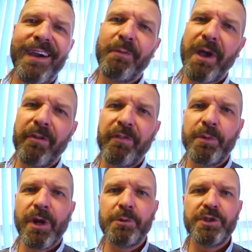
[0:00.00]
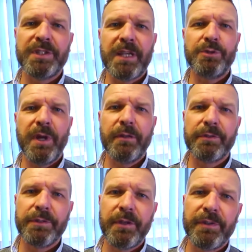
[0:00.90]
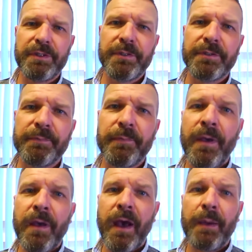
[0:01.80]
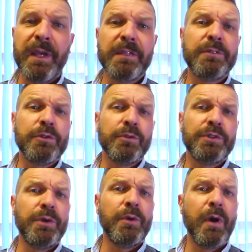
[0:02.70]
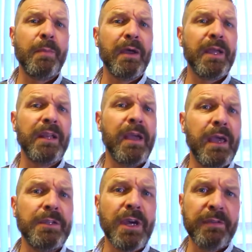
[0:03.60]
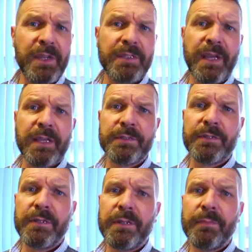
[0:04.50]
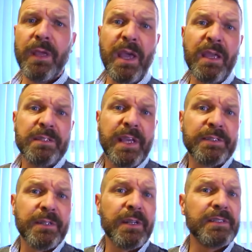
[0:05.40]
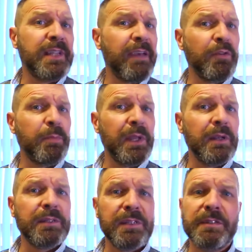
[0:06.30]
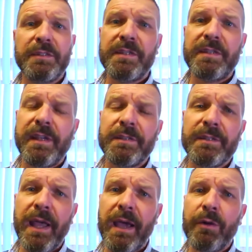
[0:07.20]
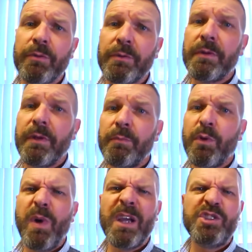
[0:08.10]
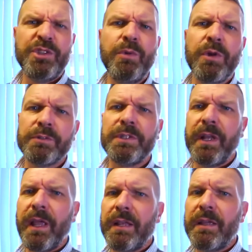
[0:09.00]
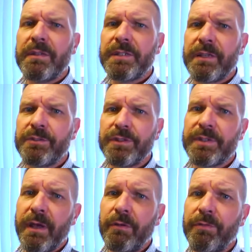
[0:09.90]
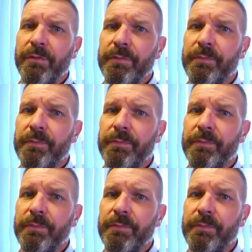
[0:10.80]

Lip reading: I'm Gary from Derbyshire Sexual Health Services. I'm here to talk to you about getting a HIV test. Getting tested has never been as easy as it is now, but why should you consider getting a test yourself?